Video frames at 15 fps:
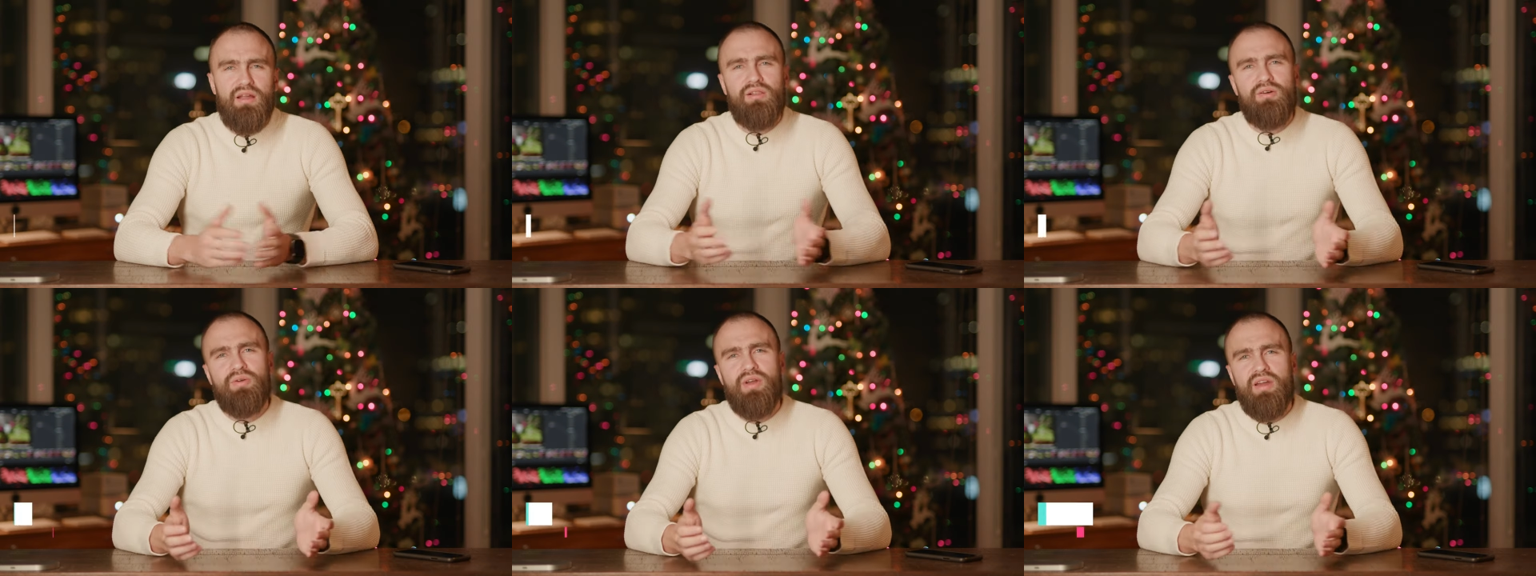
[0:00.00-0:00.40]

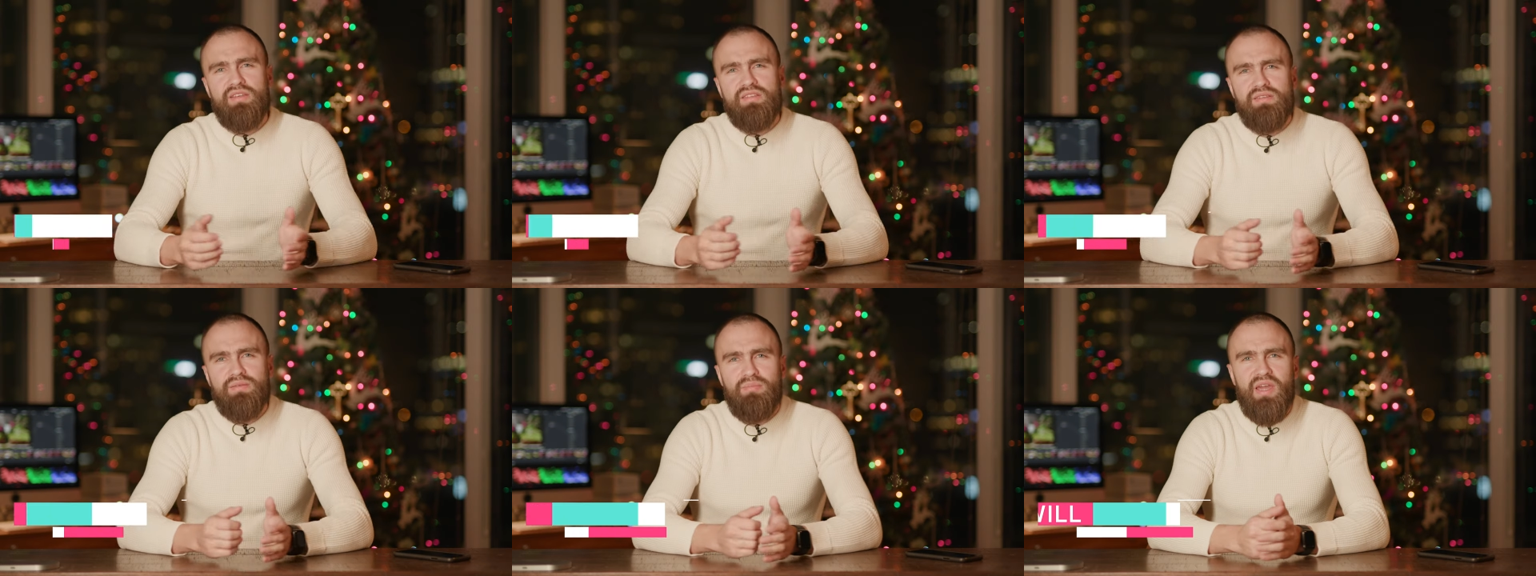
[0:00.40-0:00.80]
Hello
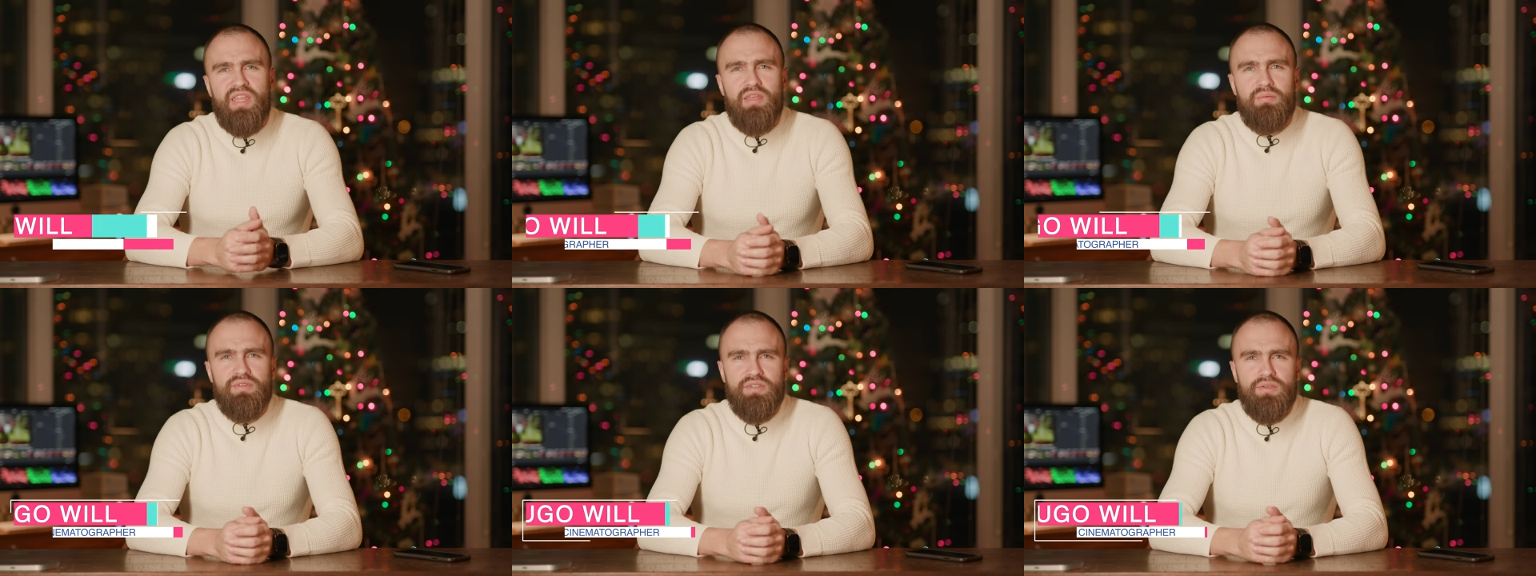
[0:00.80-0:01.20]
guys, my
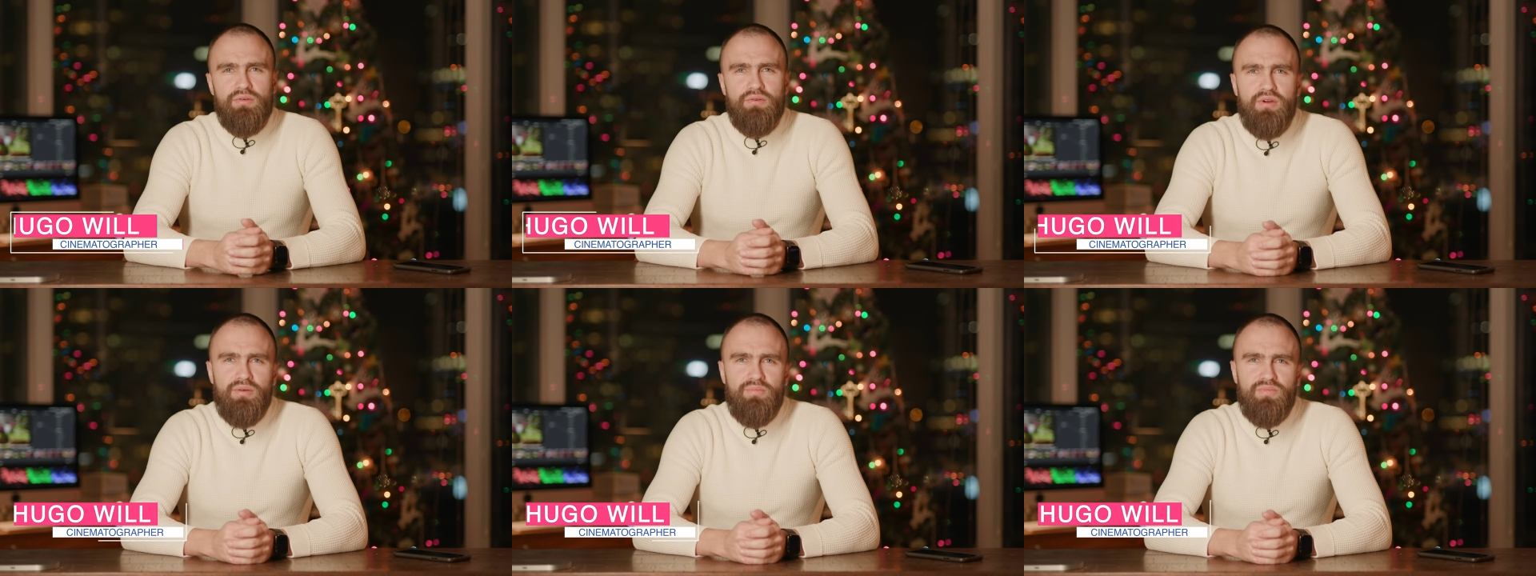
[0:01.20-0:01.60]
name is
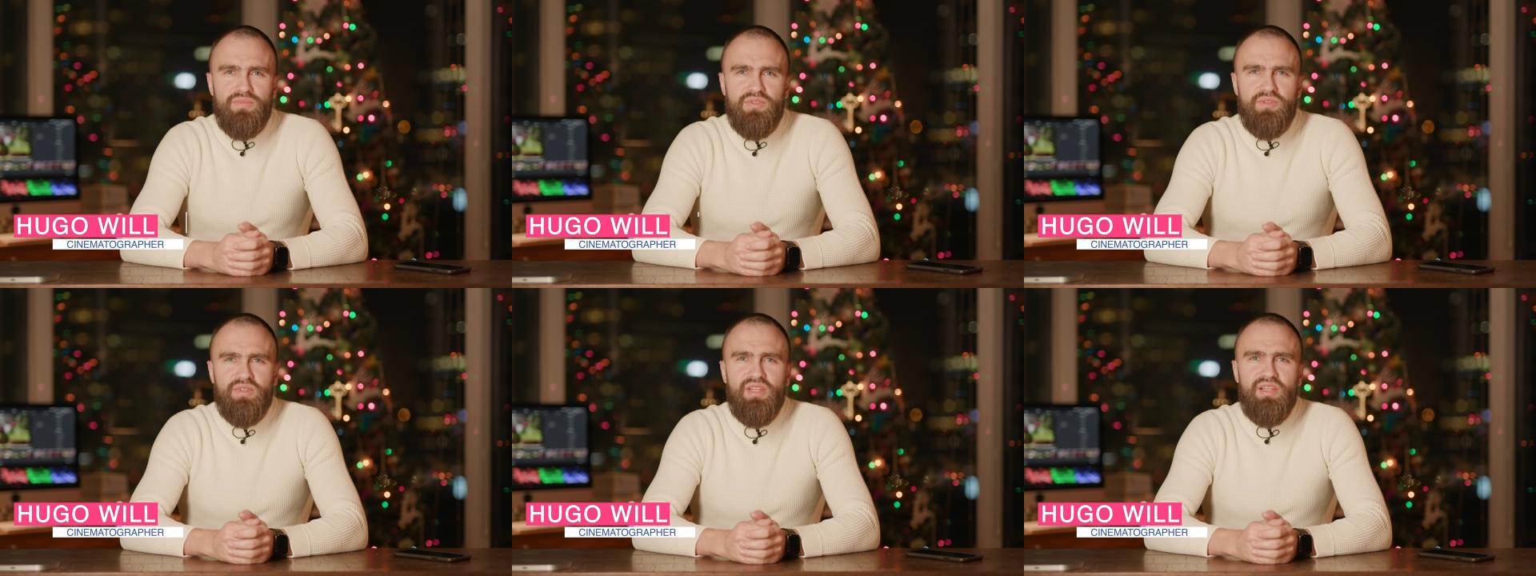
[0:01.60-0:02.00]
Hugo.
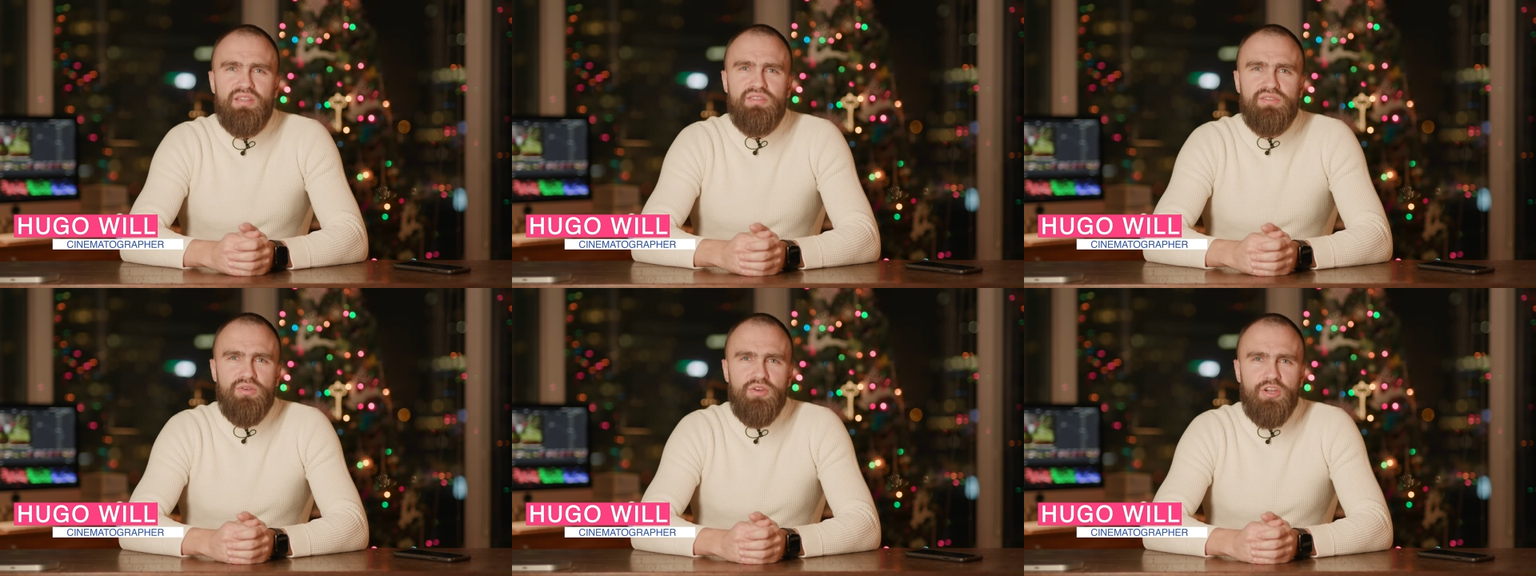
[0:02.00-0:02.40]
Today
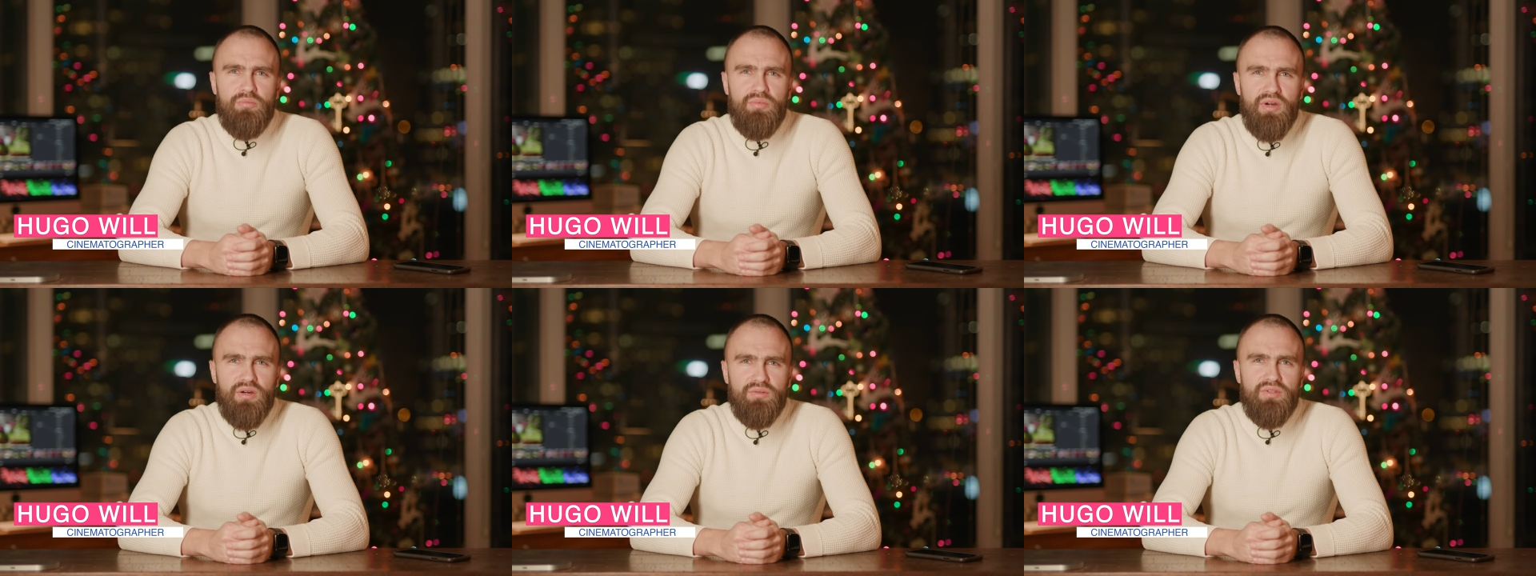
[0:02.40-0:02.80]
let's talk
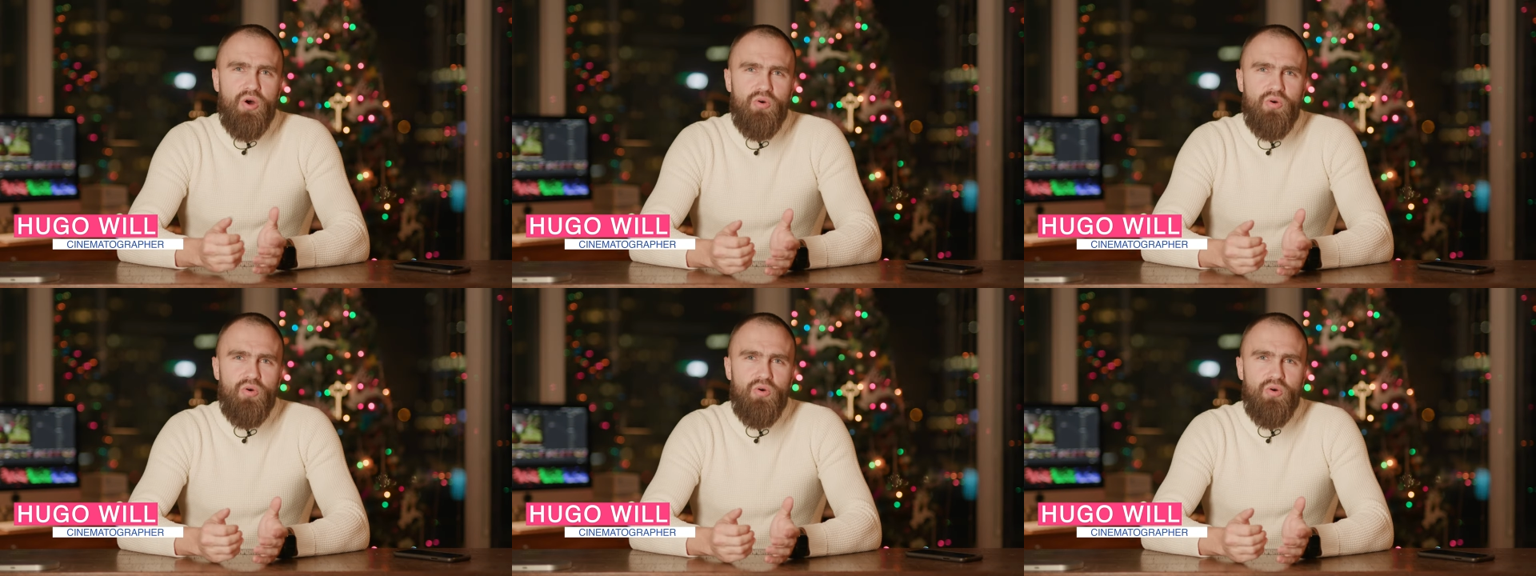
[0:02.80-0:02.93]
about